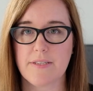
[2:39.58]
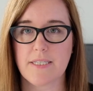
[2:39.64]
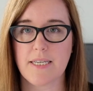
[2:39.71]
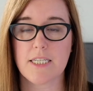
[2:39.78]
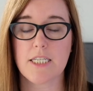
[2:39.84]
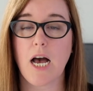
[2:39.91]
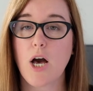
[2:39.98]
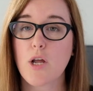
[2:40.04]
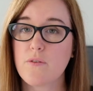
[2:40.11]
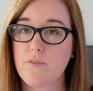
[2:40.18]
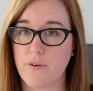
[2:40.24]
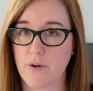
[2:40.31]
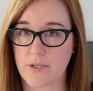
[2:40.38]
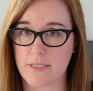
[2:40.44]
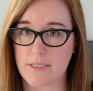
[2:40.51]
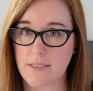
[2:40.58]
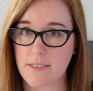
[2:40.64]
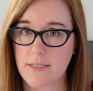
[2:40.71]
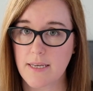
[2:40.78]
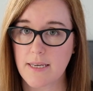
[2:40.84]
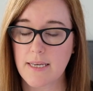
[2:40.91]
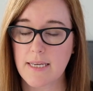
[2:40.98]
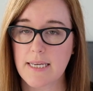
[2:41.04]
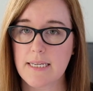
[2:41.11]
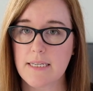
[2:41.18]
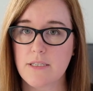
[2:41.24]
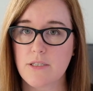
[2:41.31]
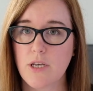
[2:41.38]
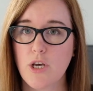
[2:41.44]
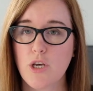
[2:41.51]
it set to autofocus
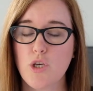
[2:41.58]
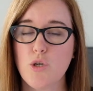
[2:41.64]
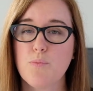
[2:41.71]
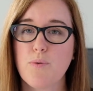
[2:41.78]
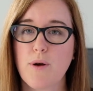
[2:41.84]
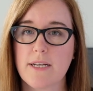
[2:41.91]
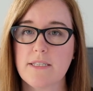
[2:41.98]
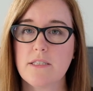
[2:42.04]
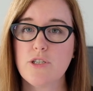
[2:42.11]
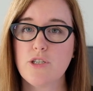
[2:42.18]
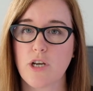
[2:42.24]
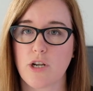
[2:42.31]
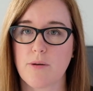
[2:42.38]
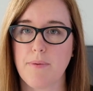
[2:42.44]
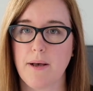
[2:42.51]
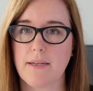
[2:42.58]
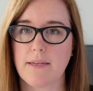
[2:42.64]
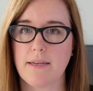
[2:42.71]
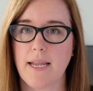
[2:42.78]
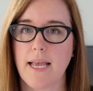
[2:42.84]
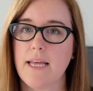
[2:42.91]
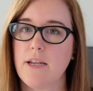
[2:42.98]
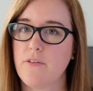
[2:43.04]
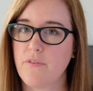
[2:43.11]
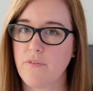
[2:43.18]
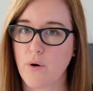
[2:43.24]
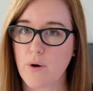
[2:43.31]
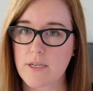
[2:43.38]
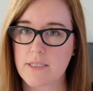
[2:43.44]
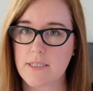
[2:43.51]
is you press the shutter button and it
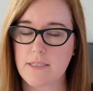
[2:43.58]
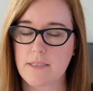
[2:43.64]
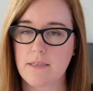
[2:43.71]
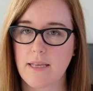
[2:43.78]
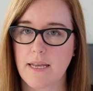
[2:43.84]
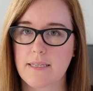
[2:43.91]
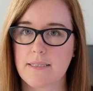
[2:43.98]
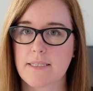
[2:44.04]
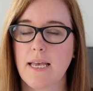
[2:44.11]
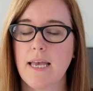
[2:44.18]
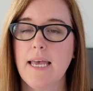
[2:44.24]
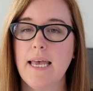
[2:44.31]
focuses the lens